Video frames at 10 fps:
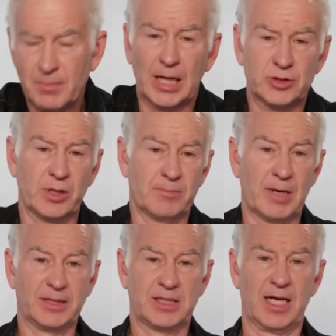mantra at
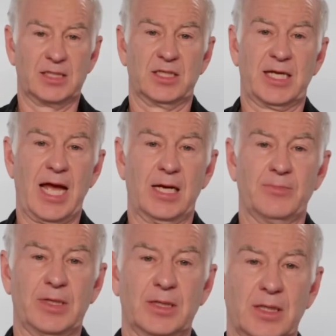my tennis
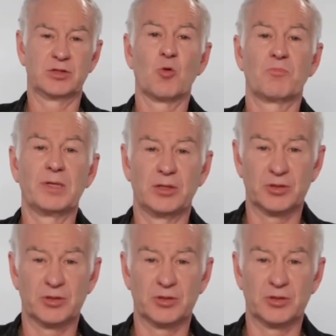academy: don't beat